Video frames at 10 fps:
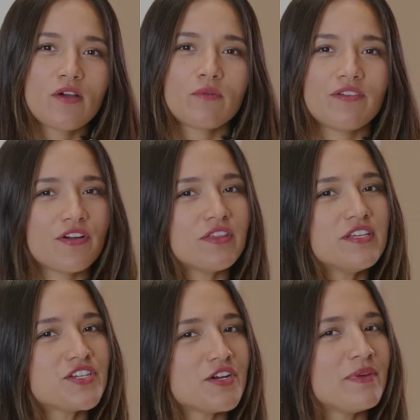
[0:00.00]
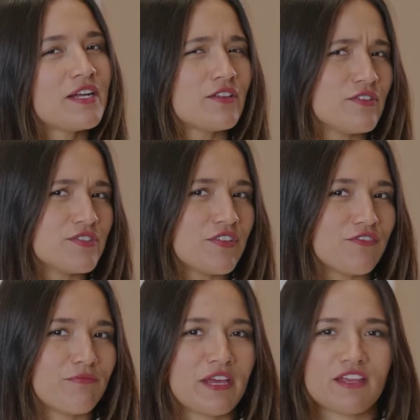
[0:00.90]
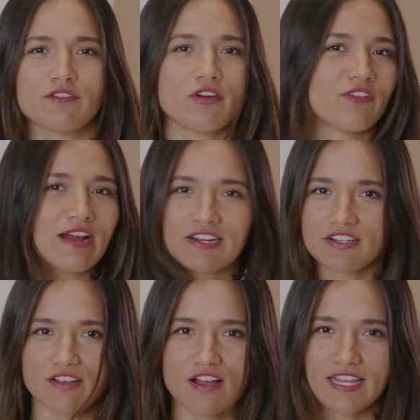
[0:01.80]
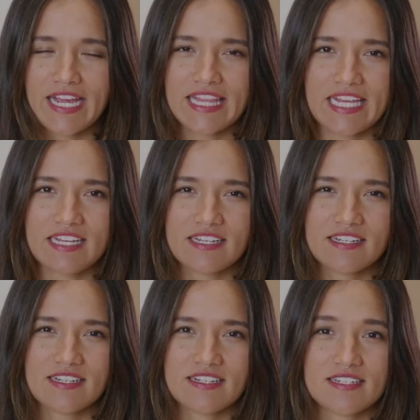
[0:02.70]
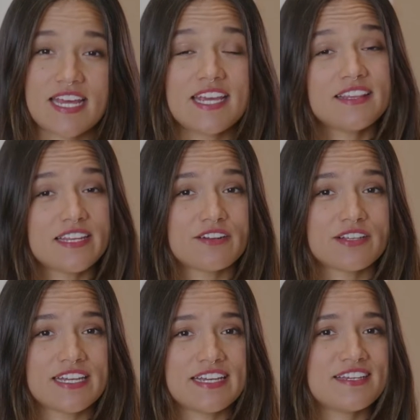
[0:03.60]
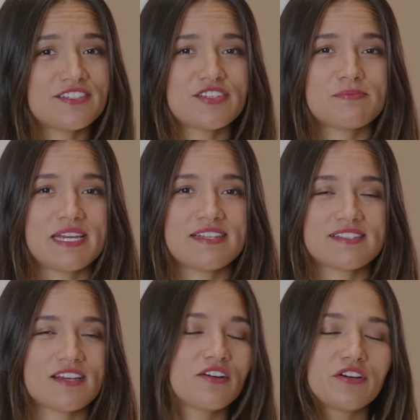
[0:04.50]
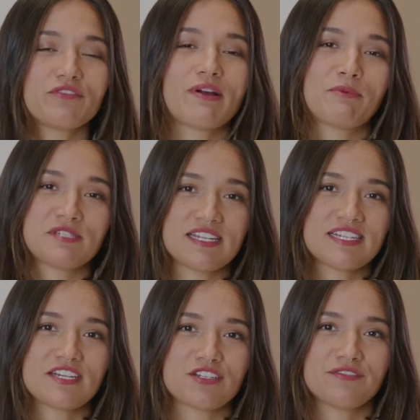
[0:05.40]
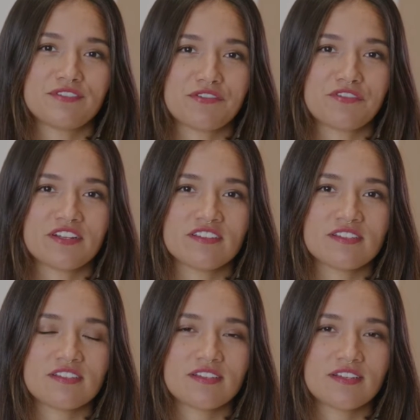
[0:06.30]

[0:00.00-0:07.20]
We've heard the term inclusive being thrown around a lot lately. Taken literally, it just means a good representation of difference.